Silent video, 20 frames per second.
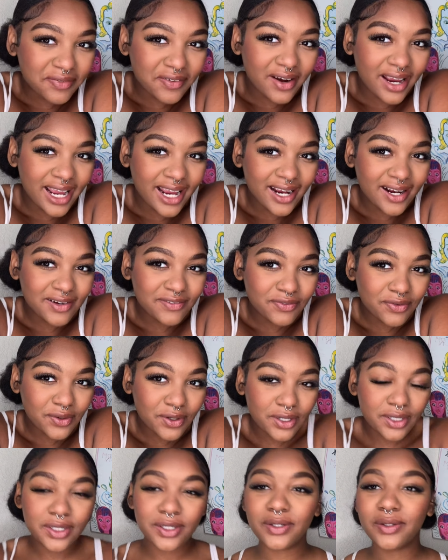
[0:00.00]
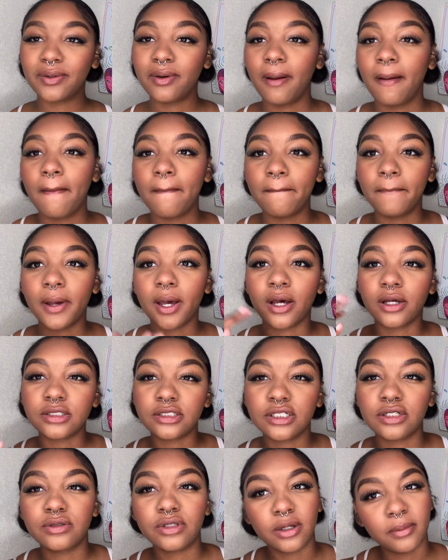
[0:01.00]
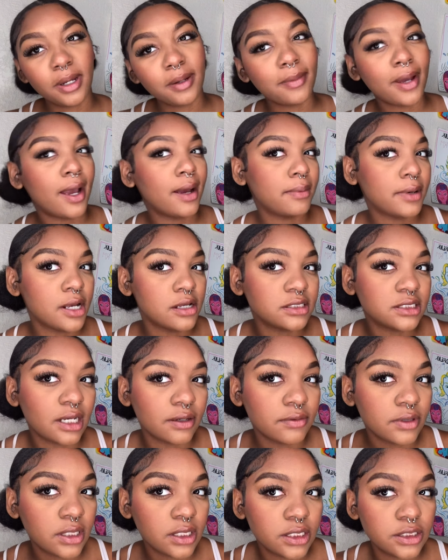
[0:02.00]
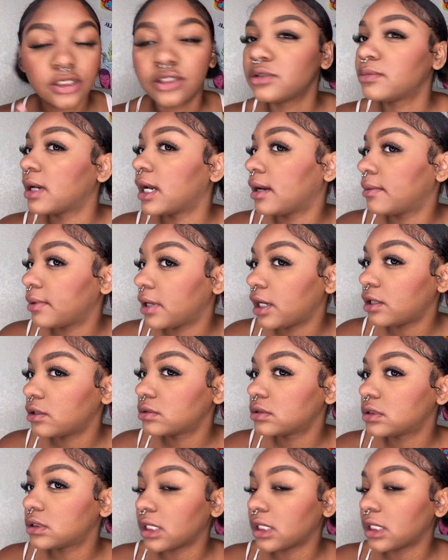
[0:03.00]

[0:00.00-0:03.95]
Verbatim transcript: 4 hair for you. But also, don't mind my eyebrows. I really need to do my eyebrows,